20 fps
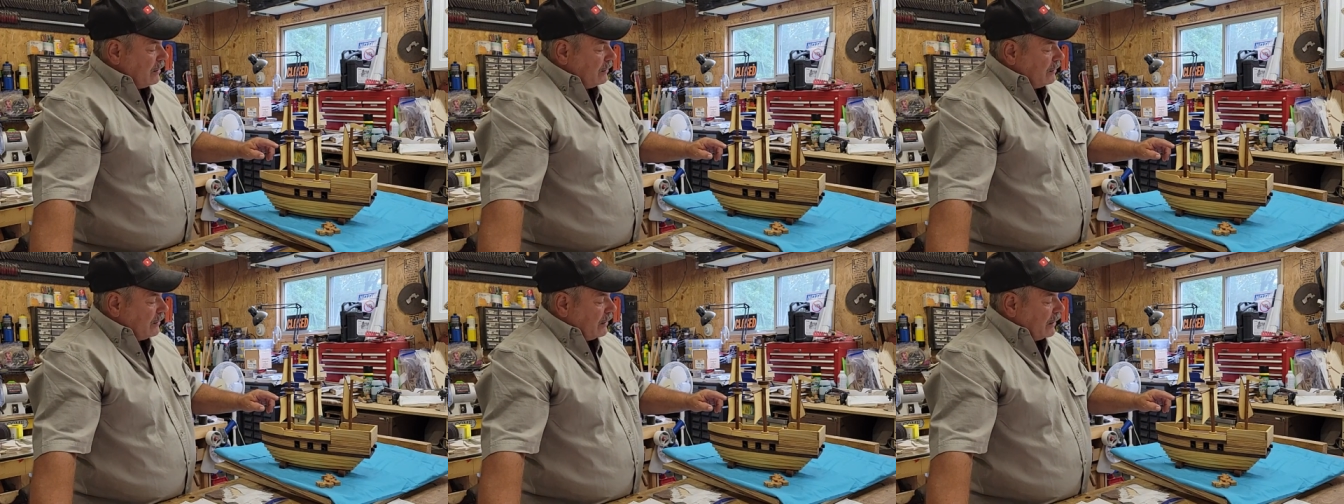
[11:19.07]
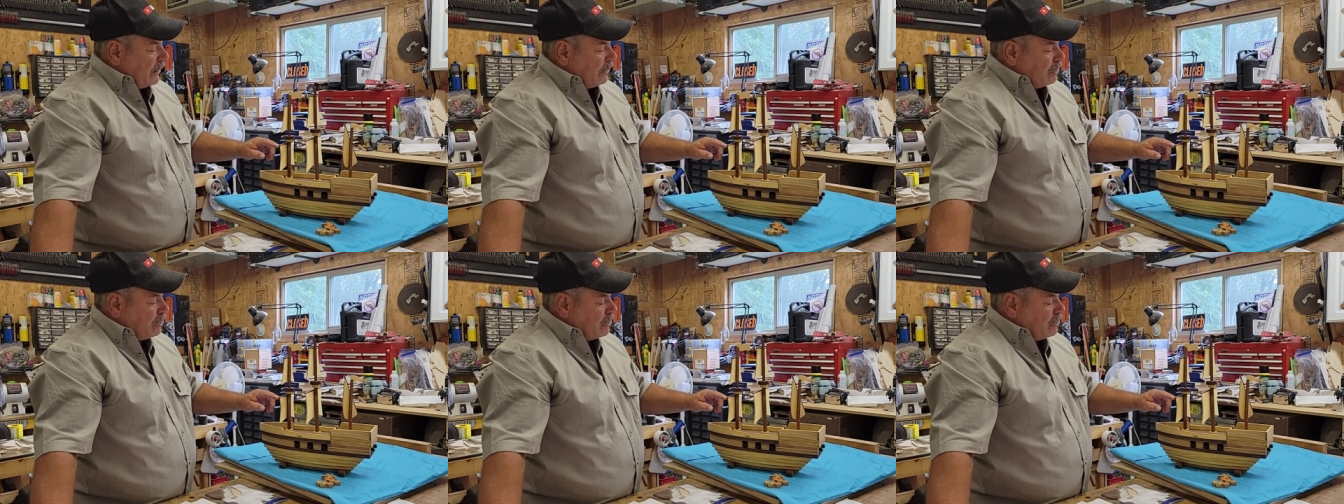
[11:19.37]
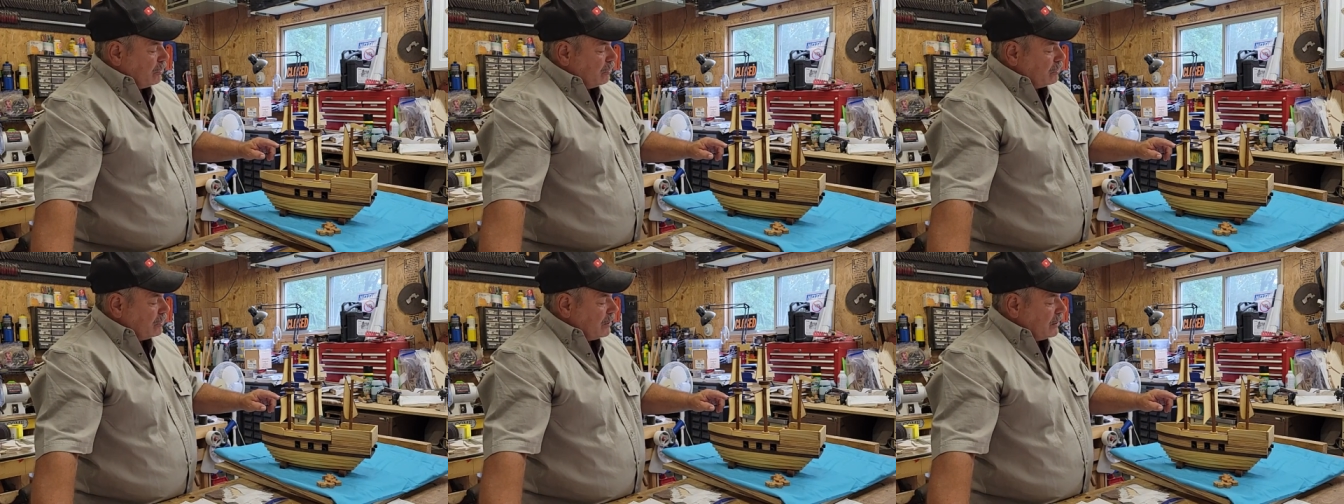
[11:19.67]
Then I just
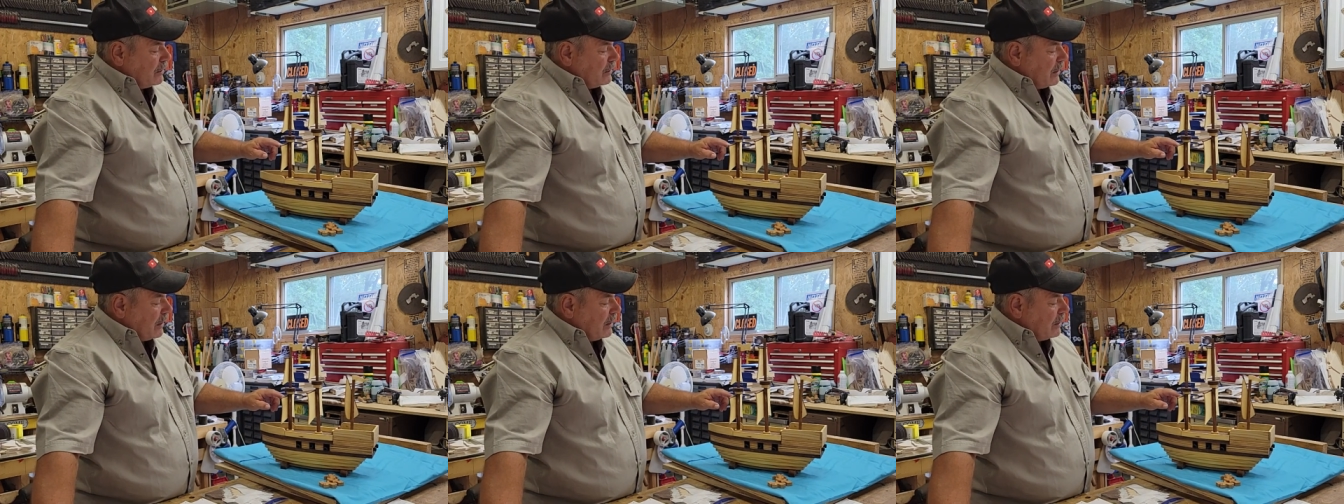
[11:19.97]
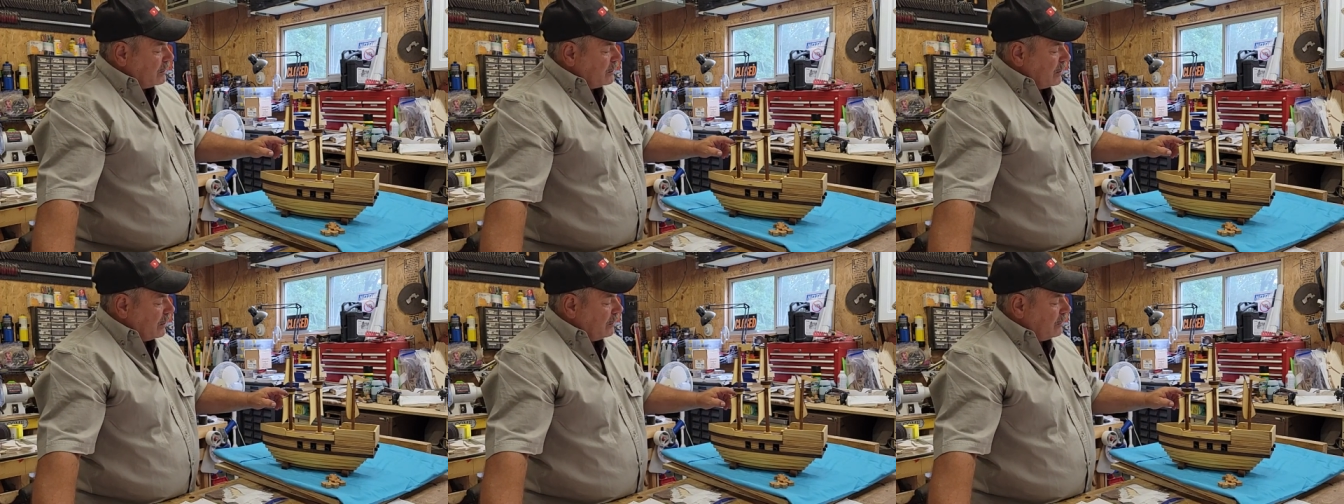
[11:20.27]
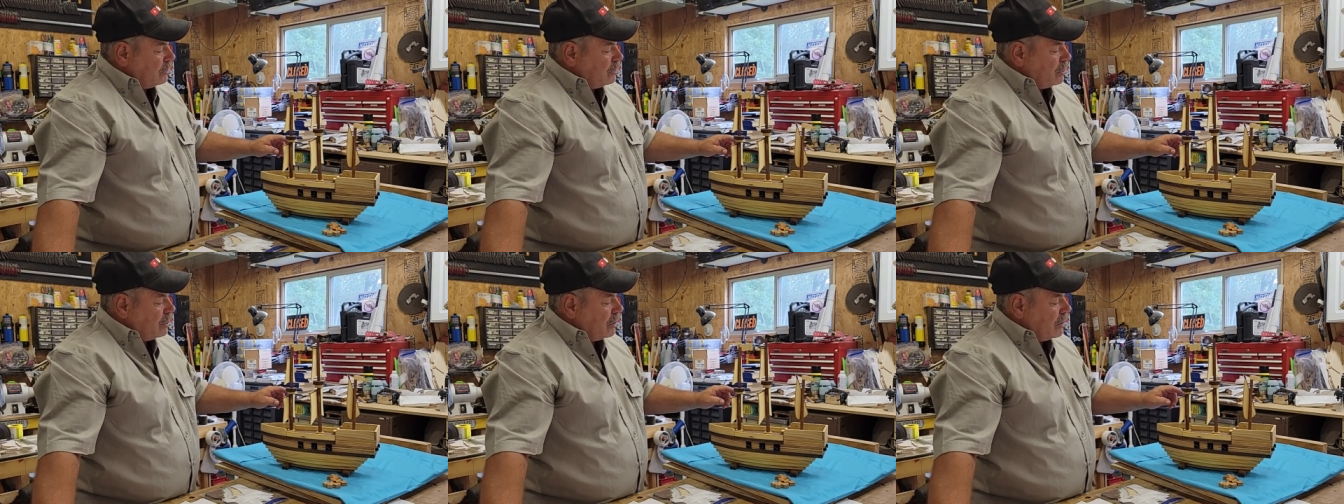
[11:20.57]
used these eighth
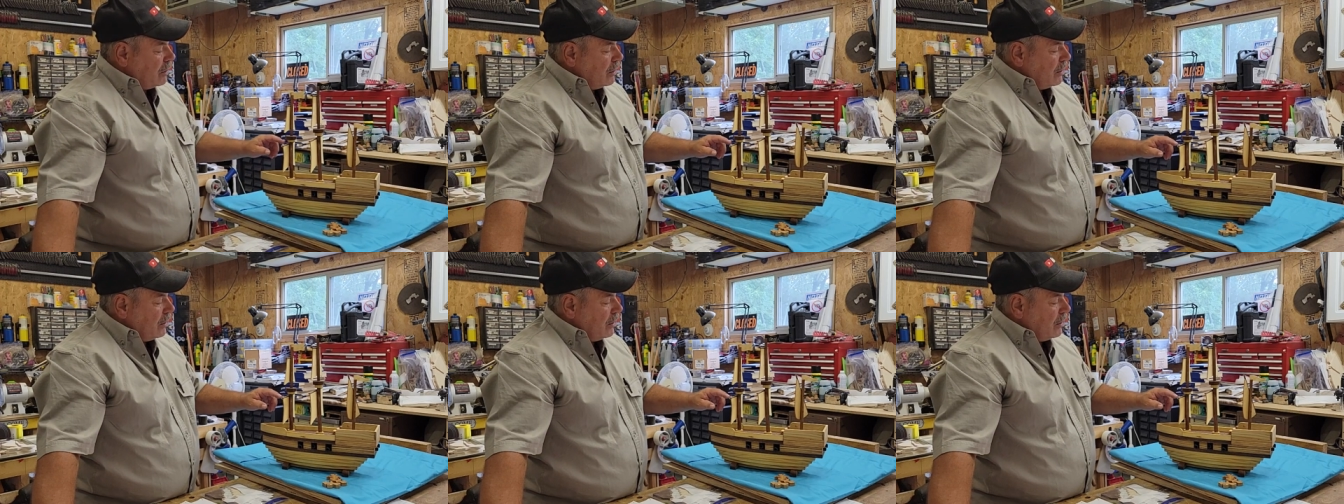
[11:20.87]
inch